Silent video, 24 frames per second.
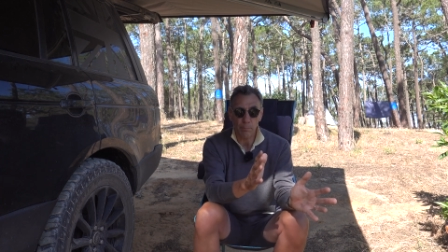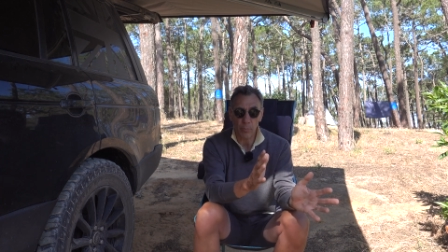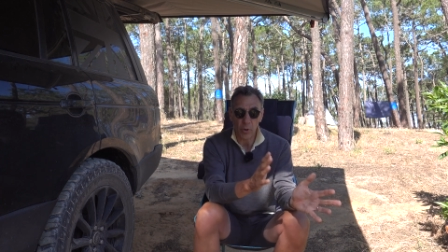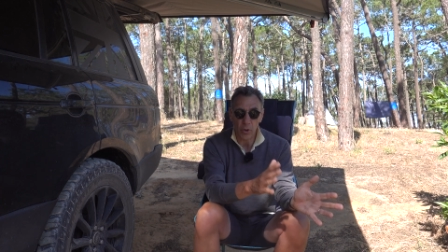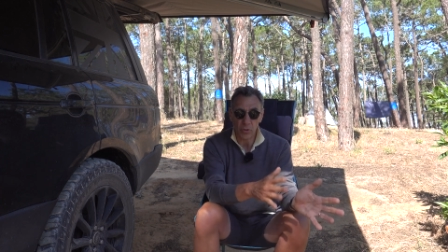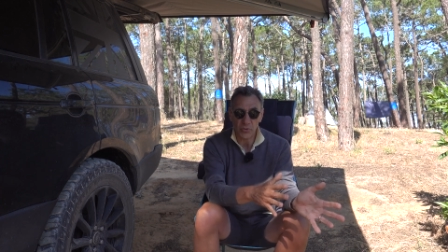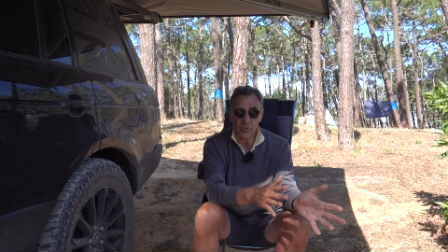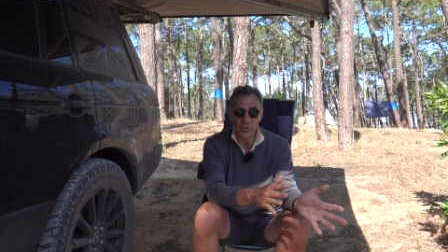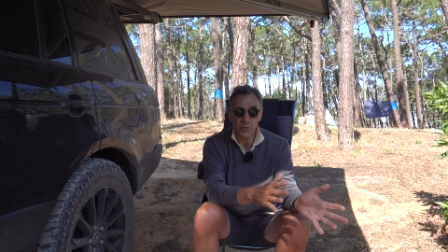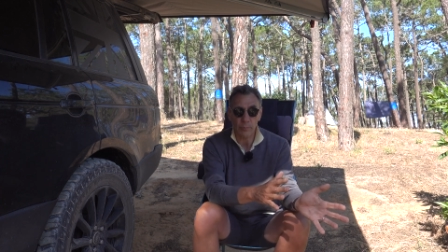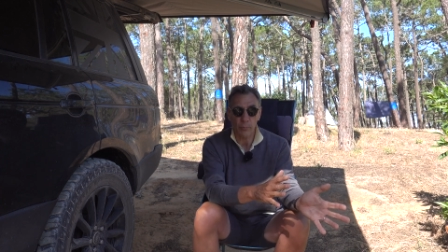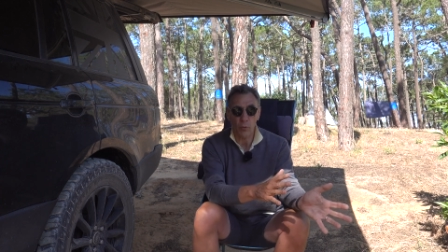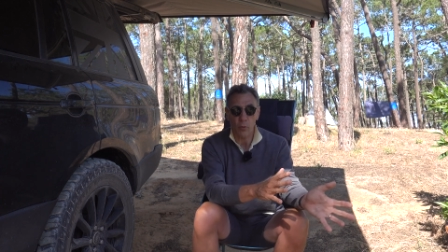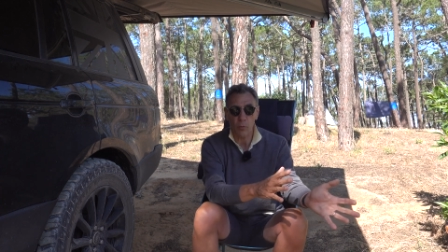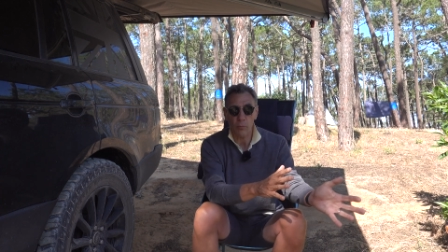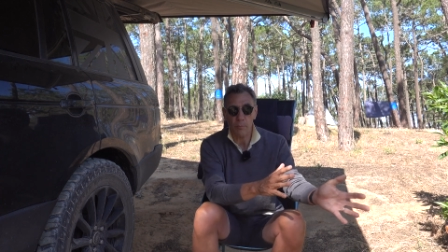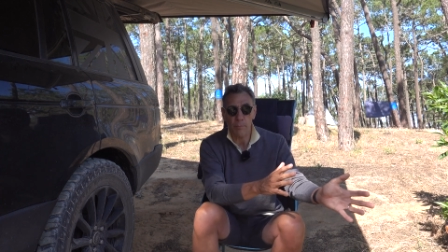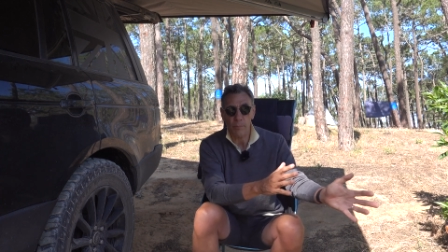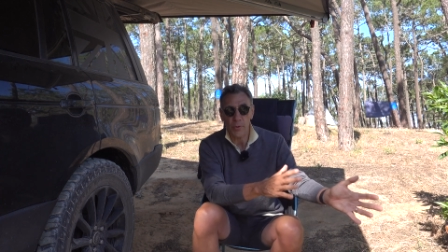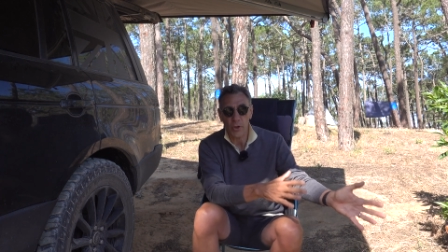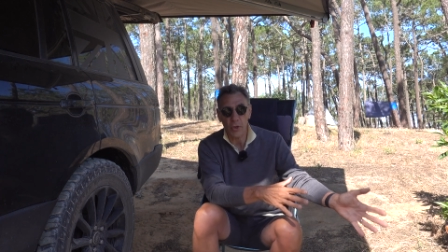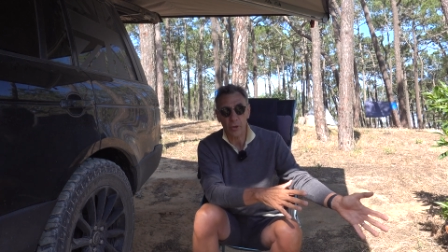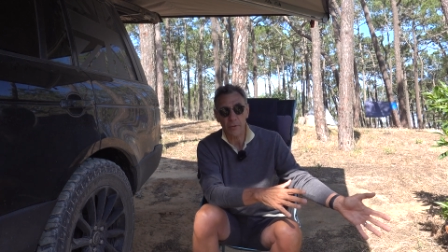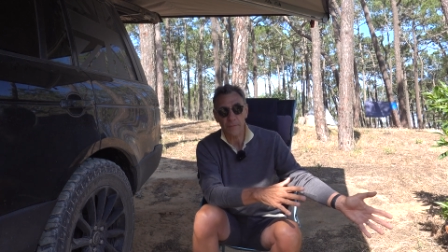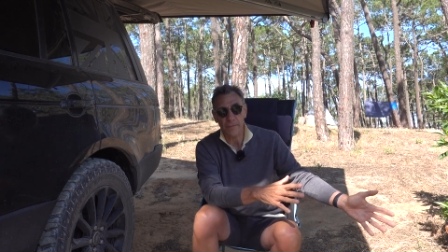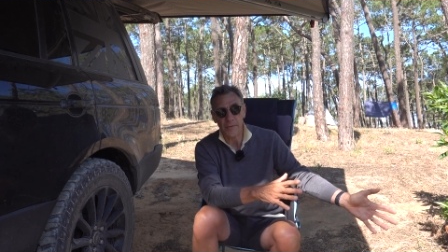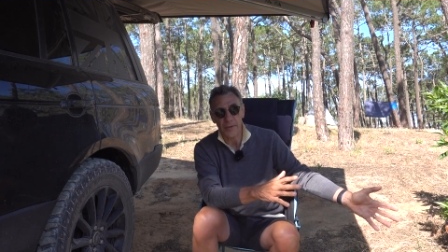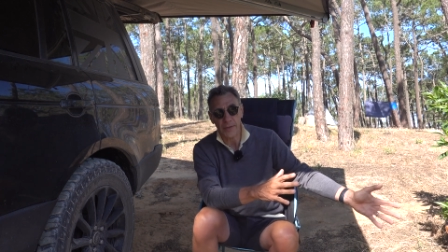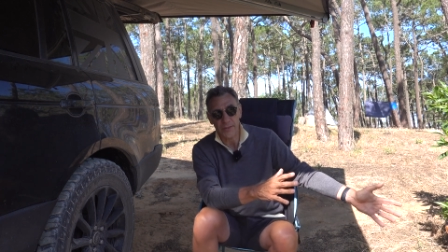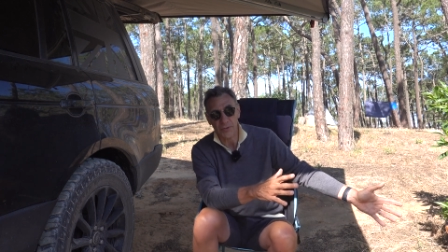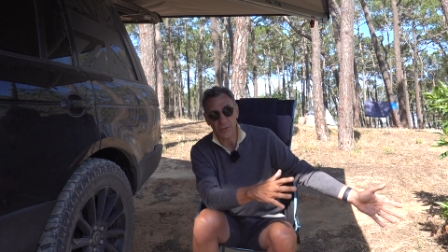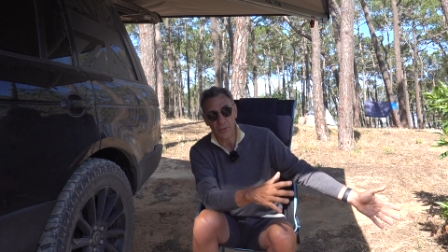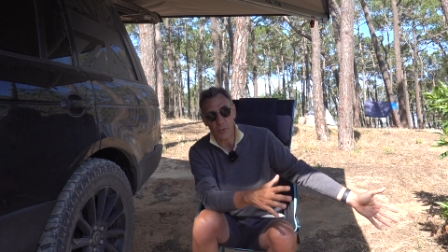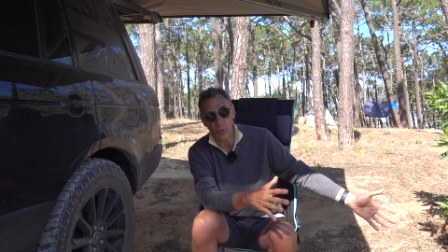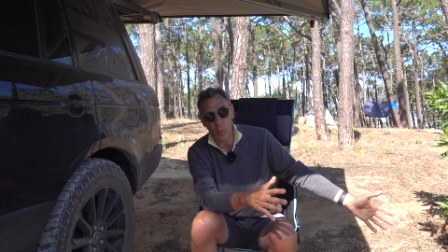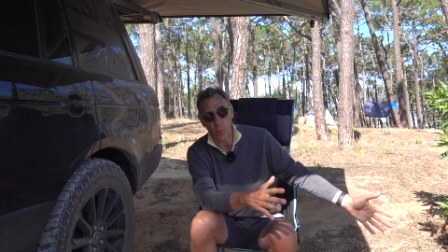possible
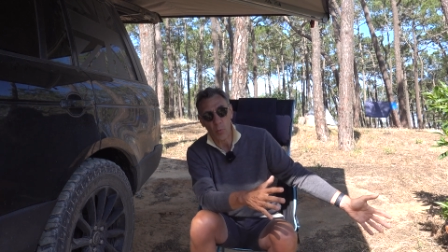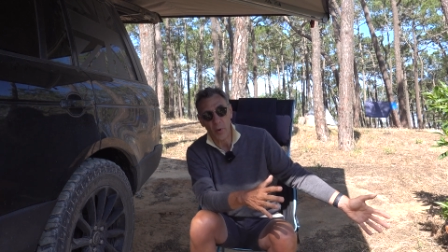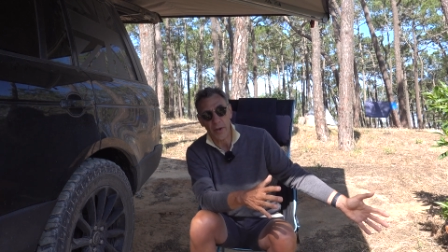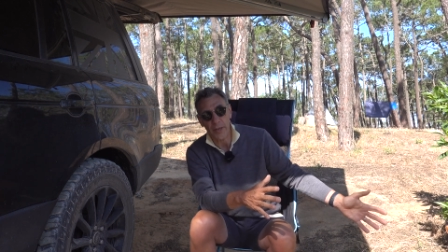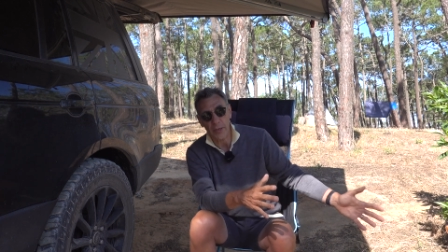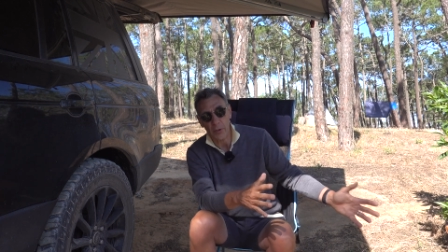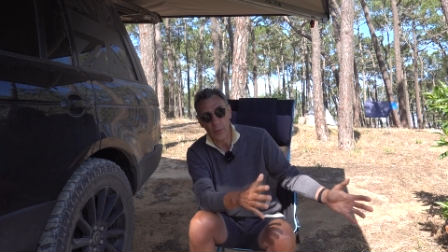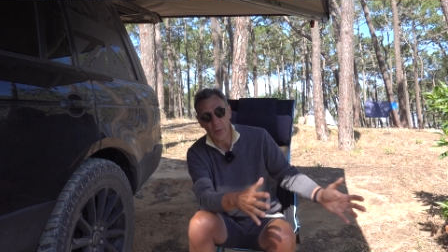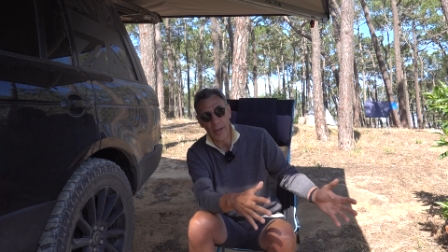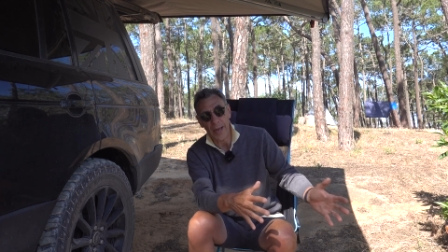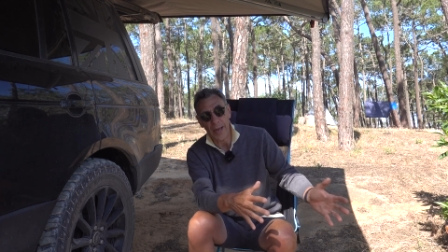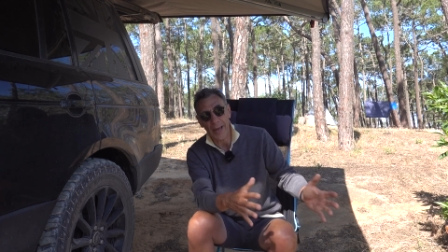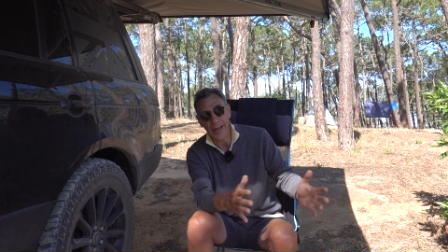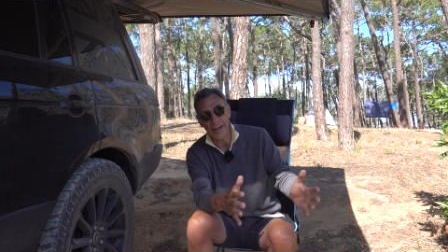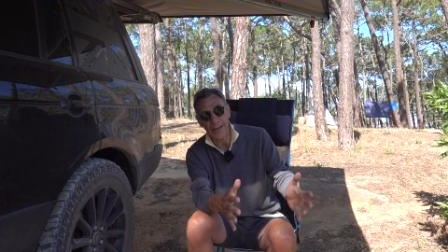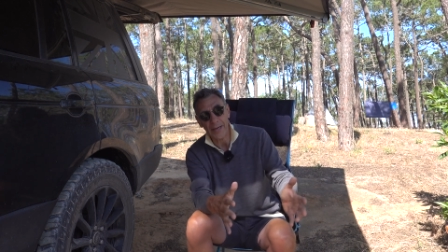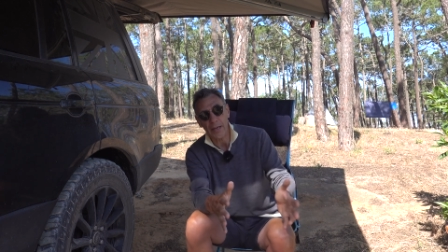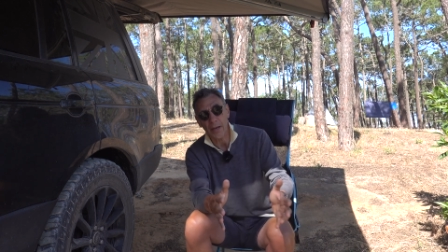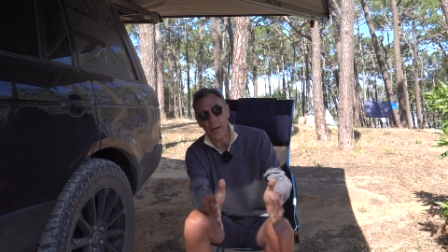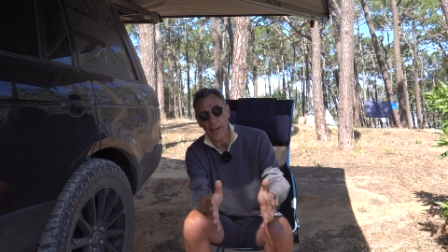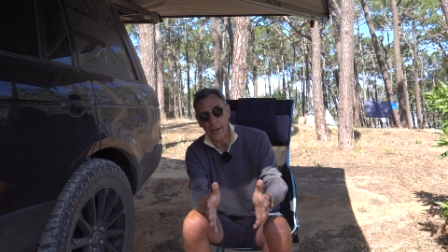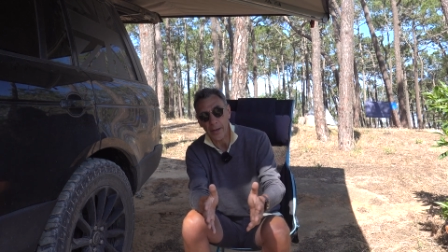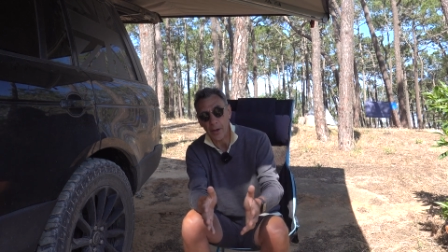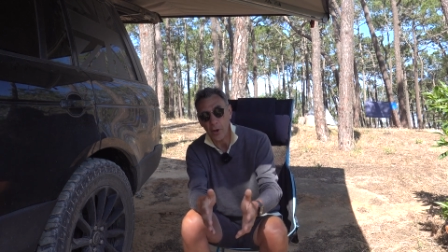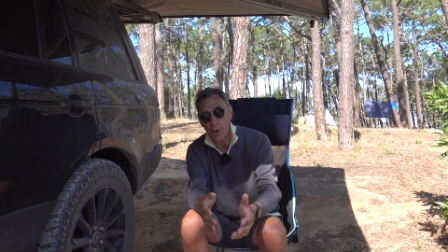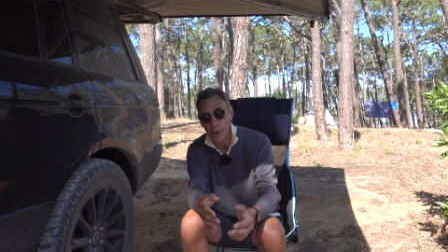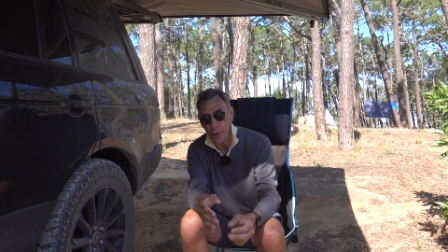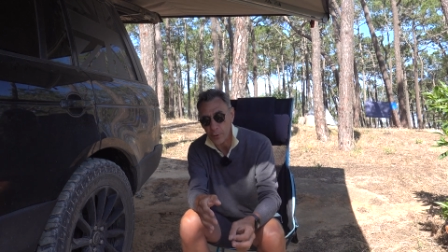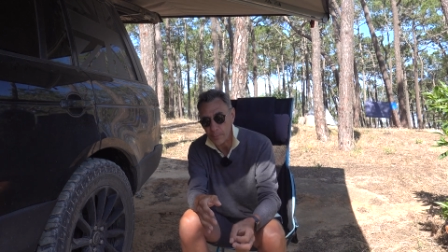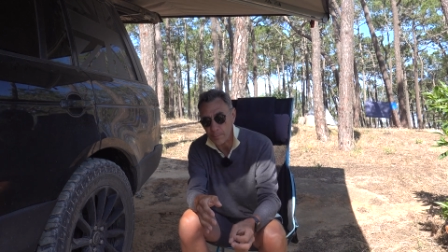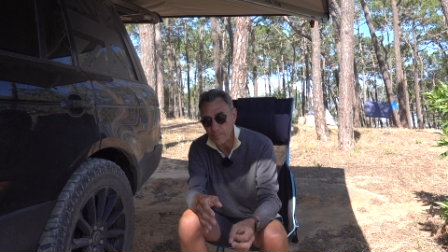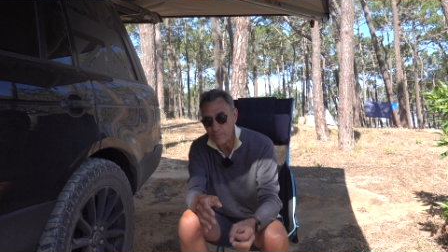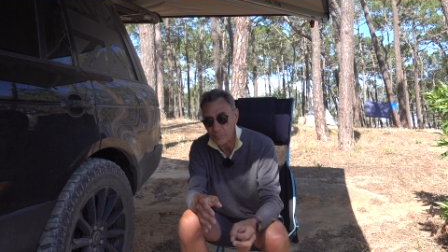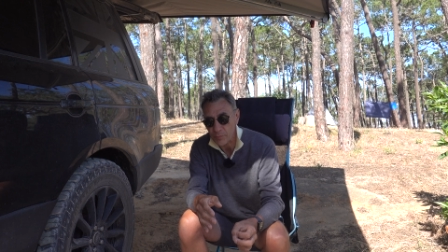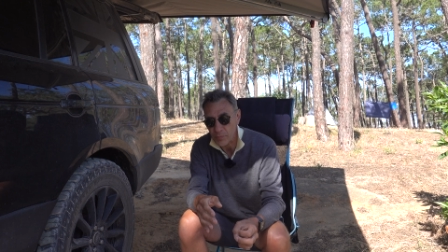perfect to the way you had it at home.